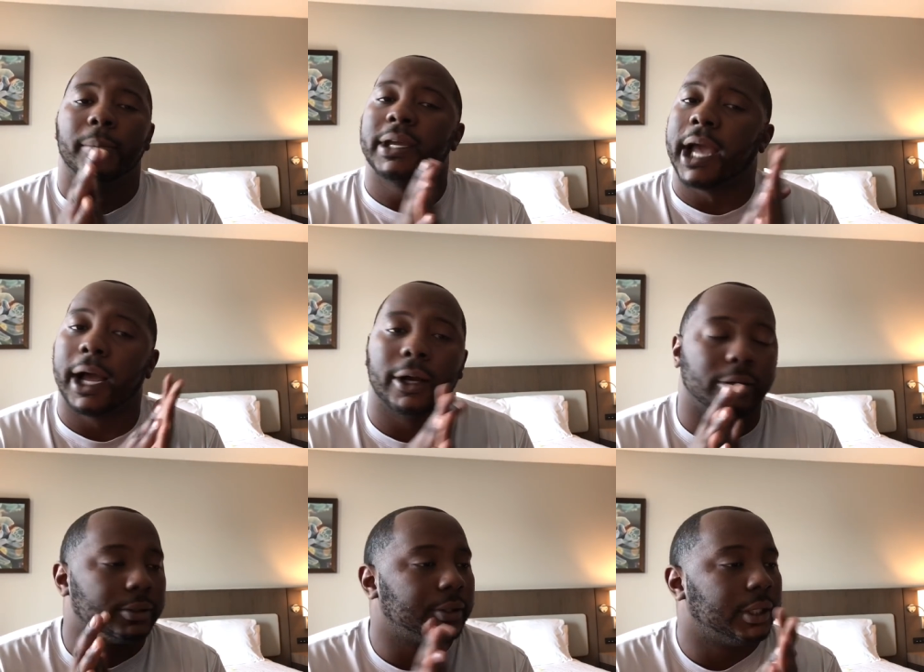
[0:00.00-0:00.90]
but y'all,
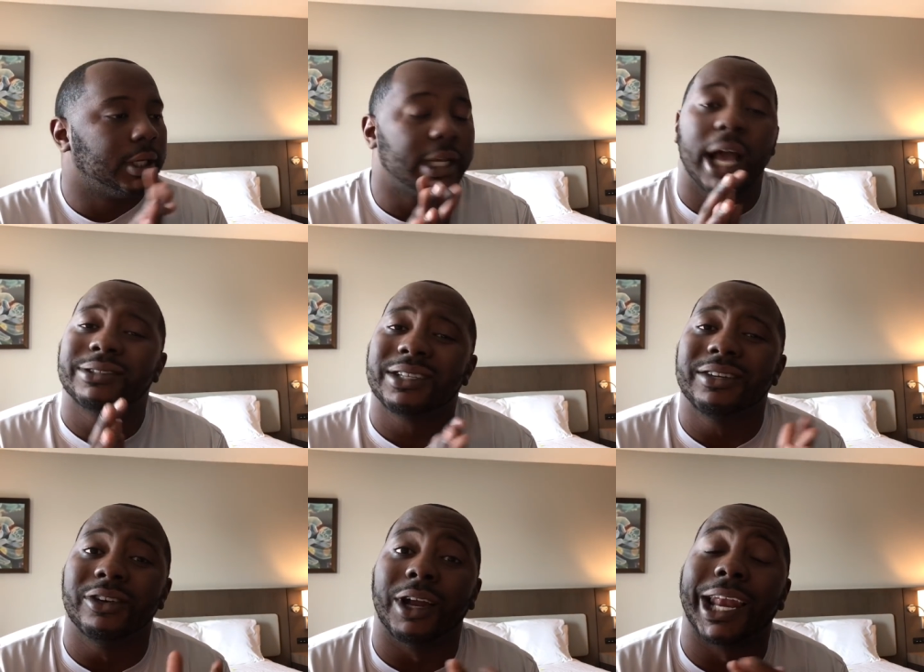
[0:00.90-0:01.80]
y'all see
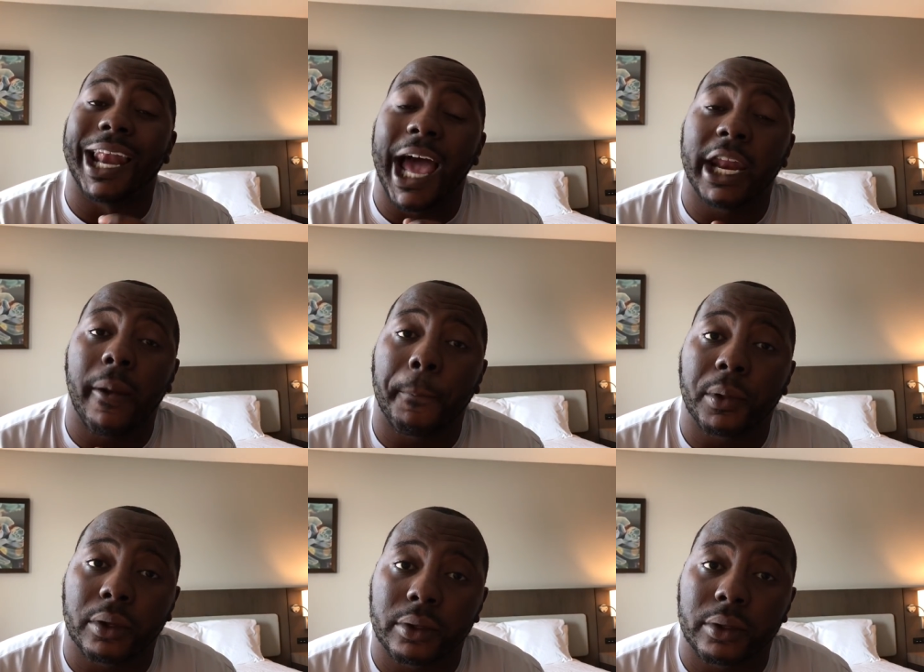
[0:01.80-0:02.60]
new lineup?